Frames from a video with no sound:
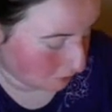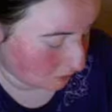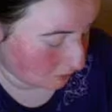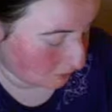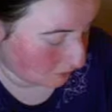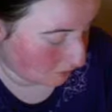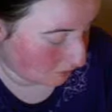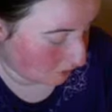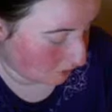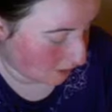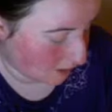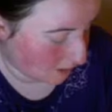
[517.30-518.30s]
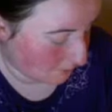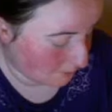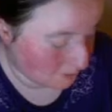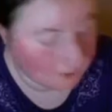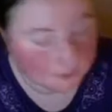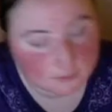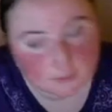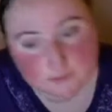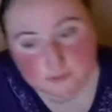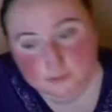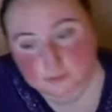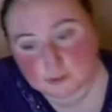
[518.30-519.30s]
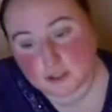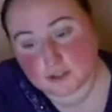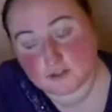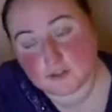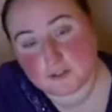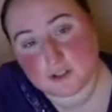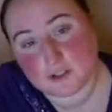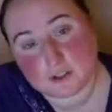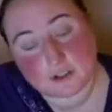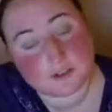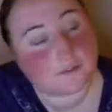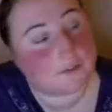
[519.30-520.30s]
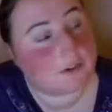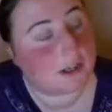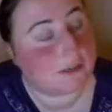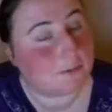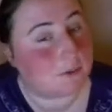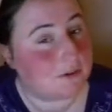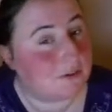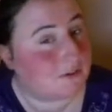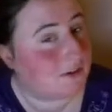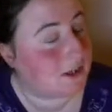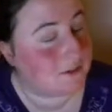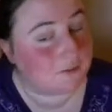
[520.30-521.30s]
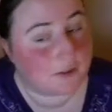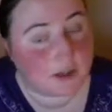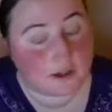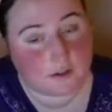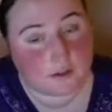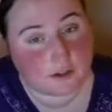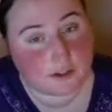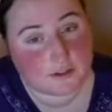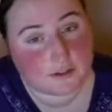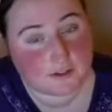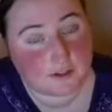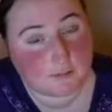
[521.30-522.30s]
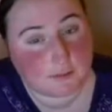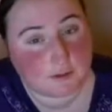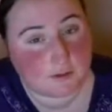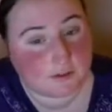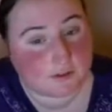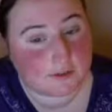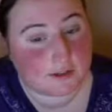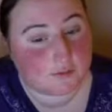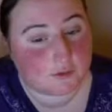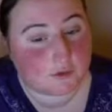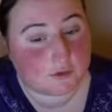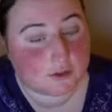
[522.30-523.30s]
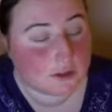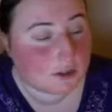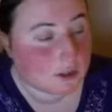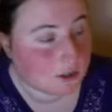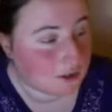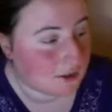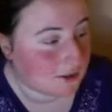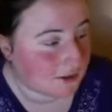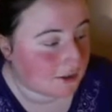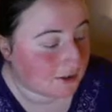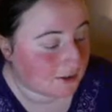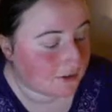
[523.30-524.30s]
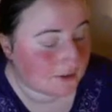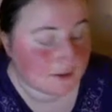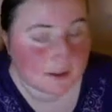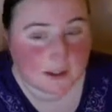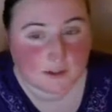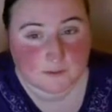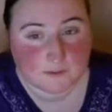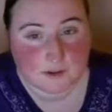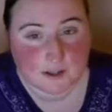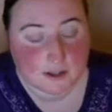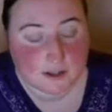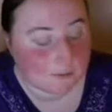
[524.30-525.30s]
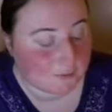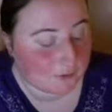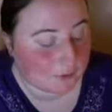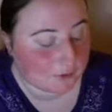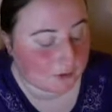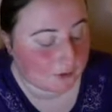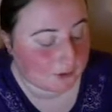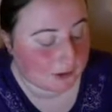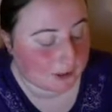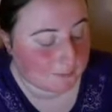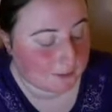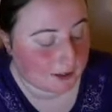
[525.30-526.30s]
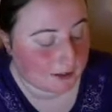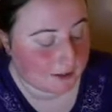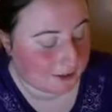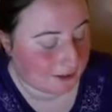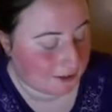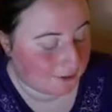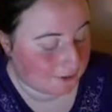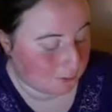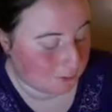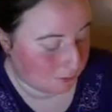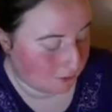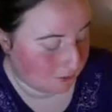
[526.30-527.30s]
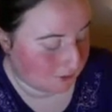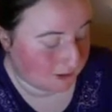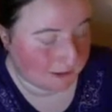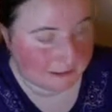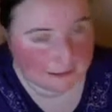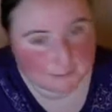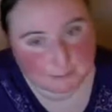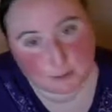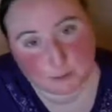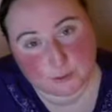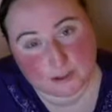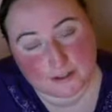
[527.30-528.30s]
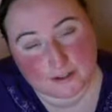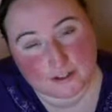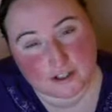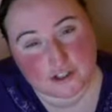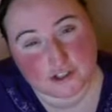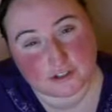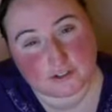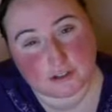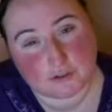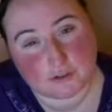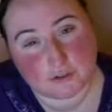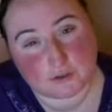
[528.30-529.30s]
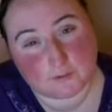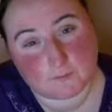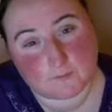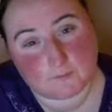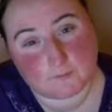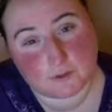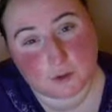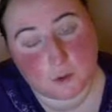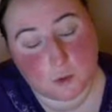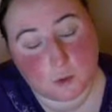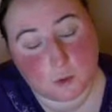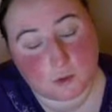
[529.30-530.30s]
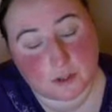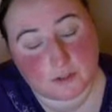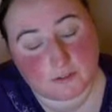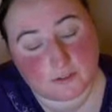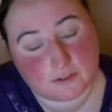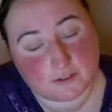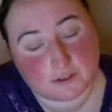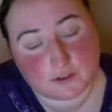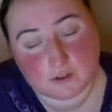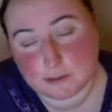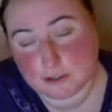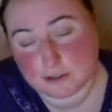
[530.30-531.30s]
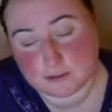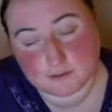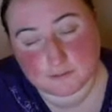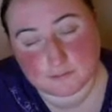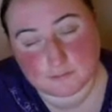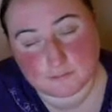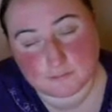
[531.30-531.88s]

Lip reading: not too great, but interesting enough to keep you entertained for how long I just kept you entertained for. So yeah, if you want to know anything about any of those books, let me know and I shall tell you all there is to know about them,